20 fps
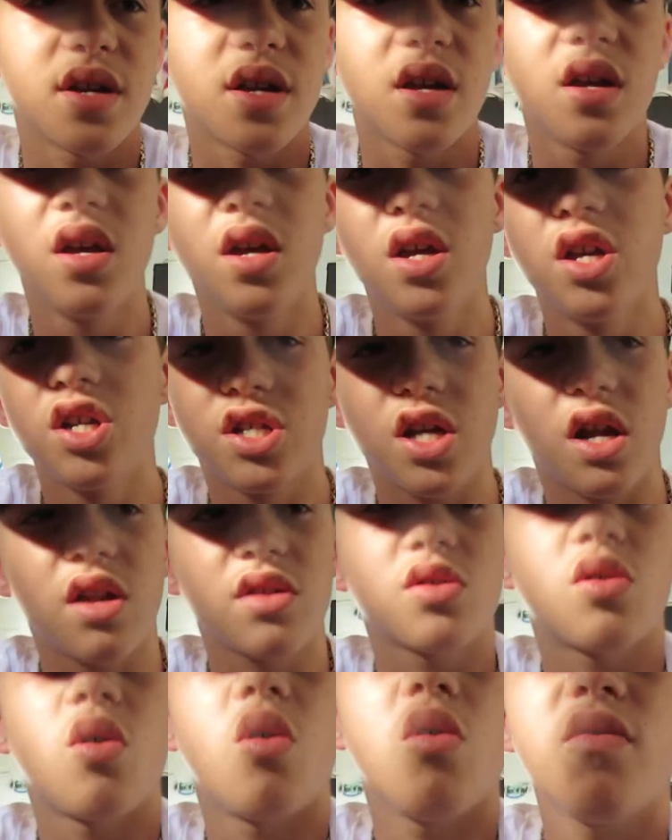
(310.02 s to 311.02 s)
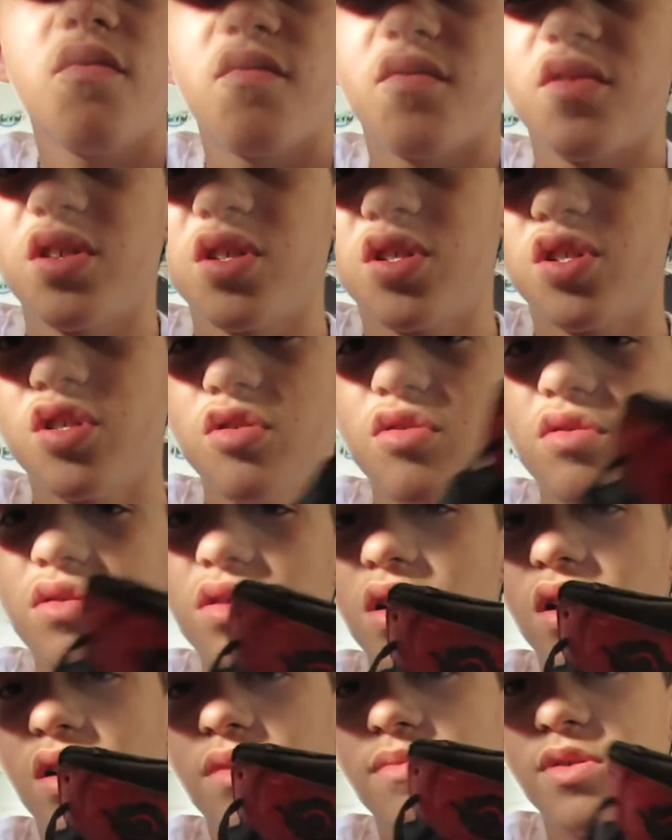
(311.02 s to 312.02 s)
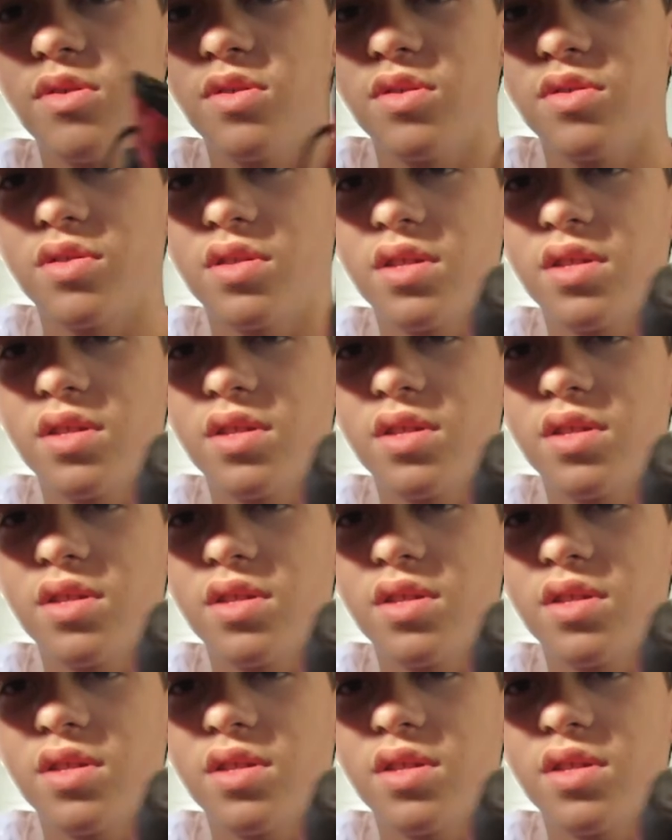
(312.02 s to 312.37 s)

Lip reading: Shout-out to Colton for the shoe. He